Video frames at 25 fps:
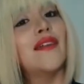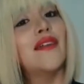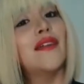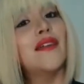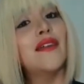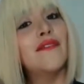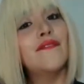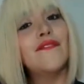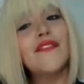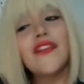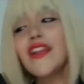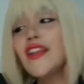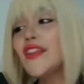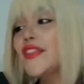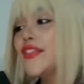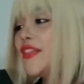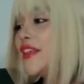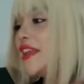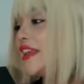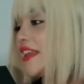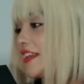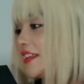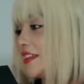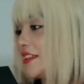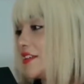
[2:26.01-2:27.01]
very
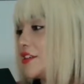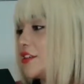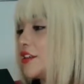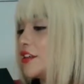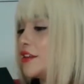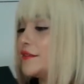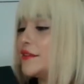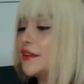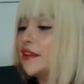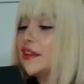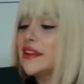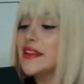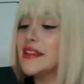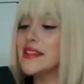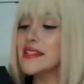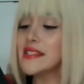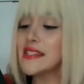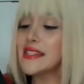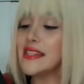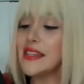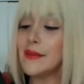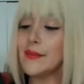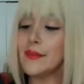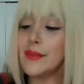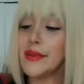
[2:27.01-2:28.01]
thin, or a very
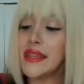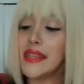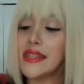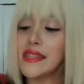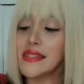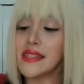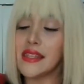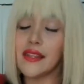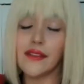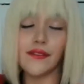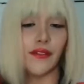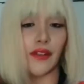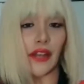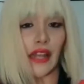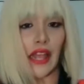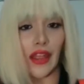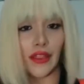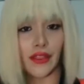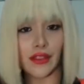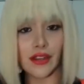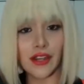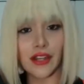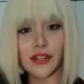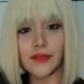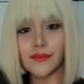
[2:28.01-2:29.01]
slim piece of
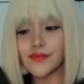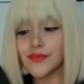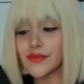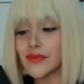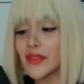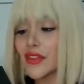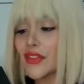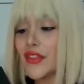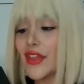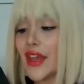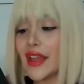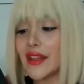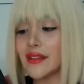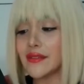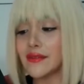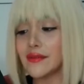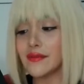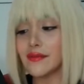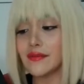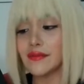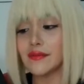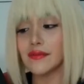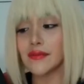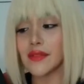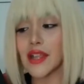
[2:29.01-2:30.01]
leather that
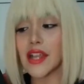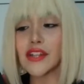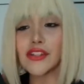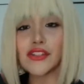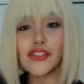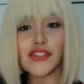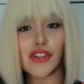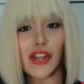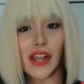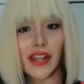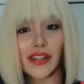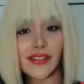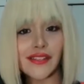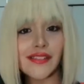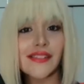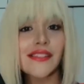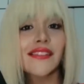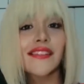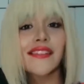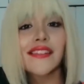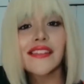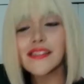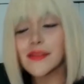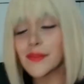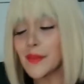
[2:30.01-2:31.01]
constructs
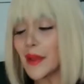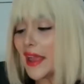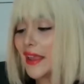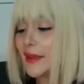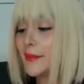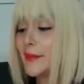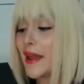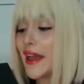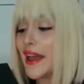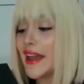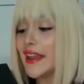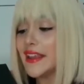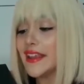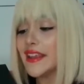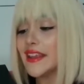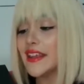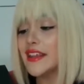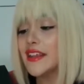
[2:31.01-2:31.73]
this backpack.